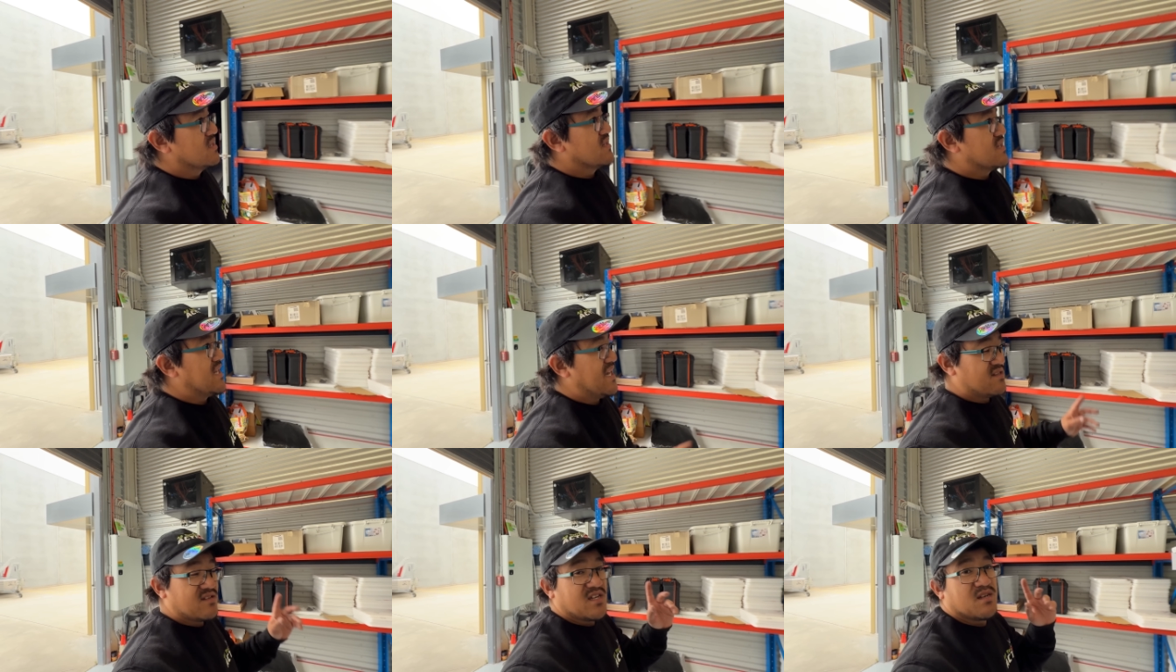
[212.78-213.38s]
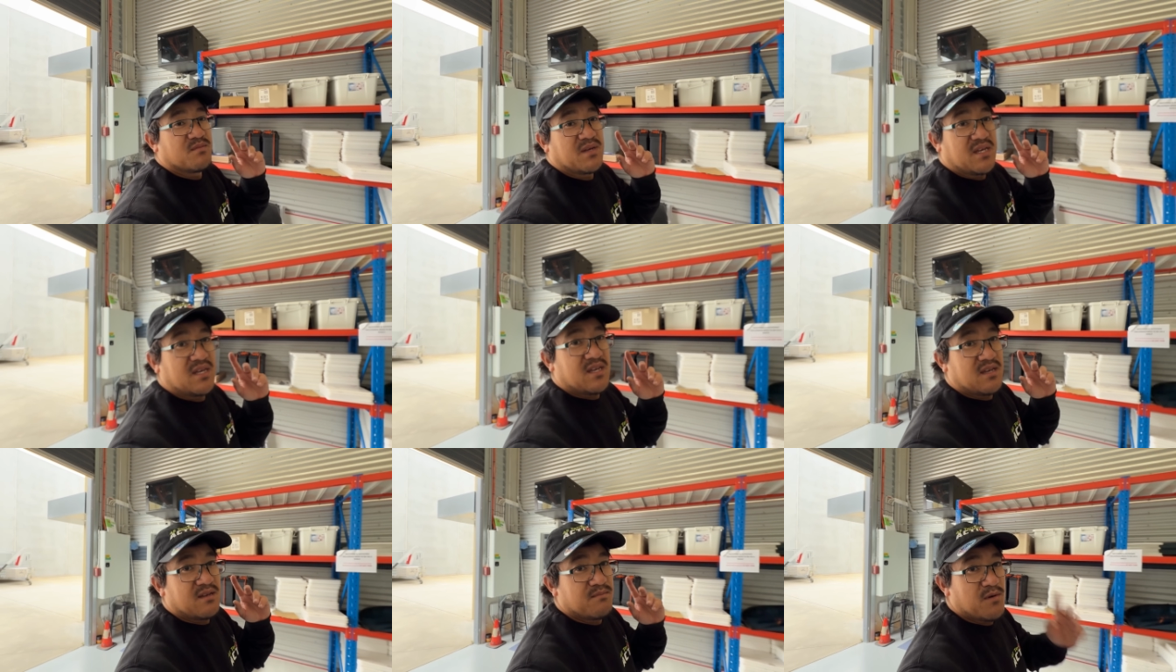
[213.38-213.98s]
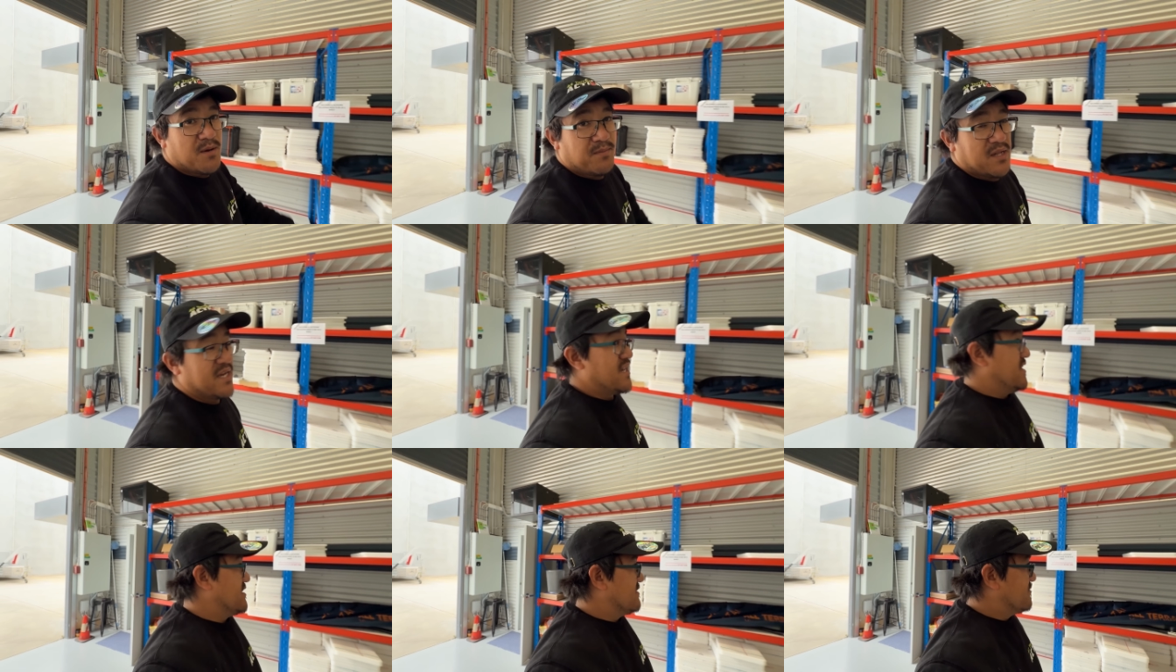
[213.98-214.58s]
That's going to be my
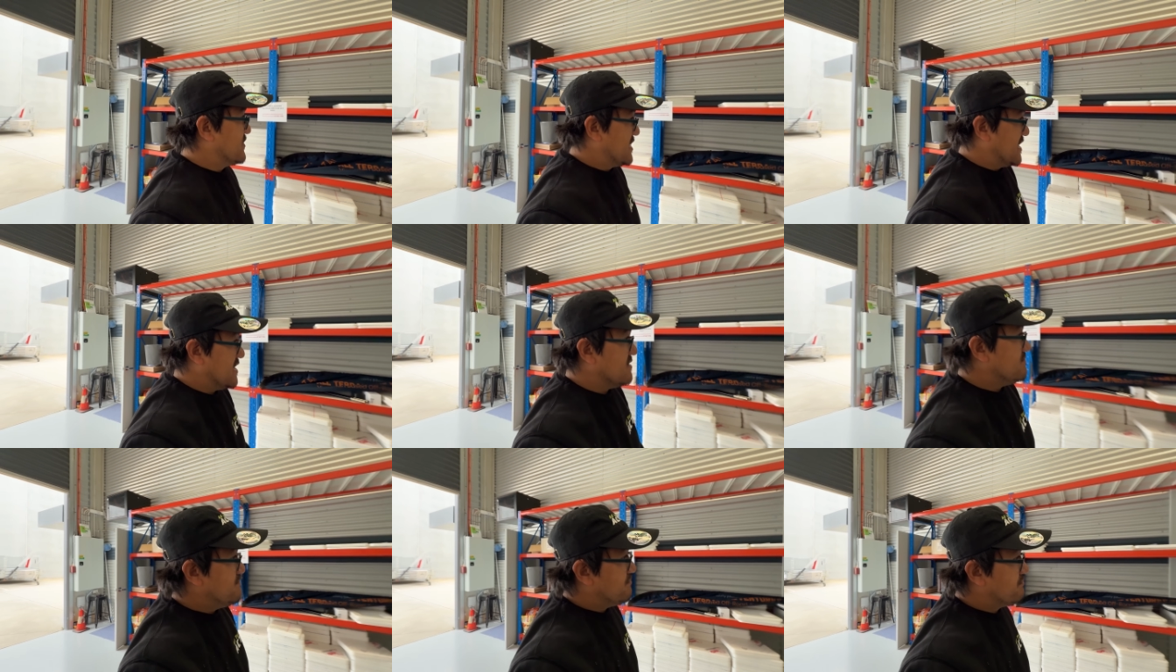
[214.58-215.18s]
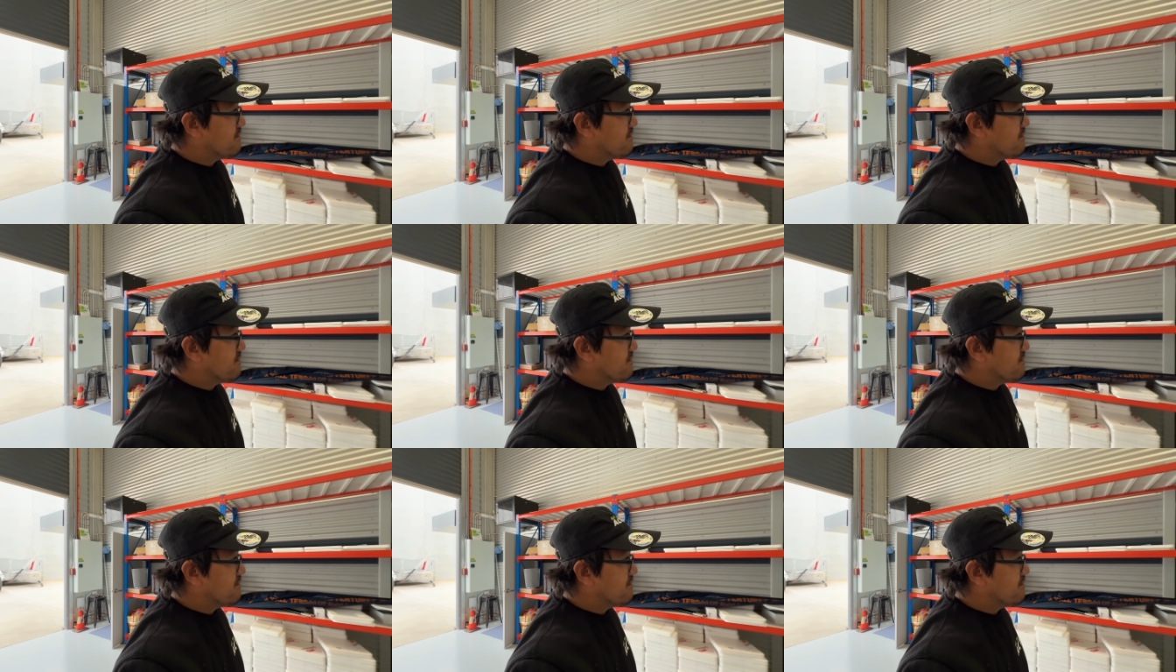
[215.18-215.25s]
plan for now.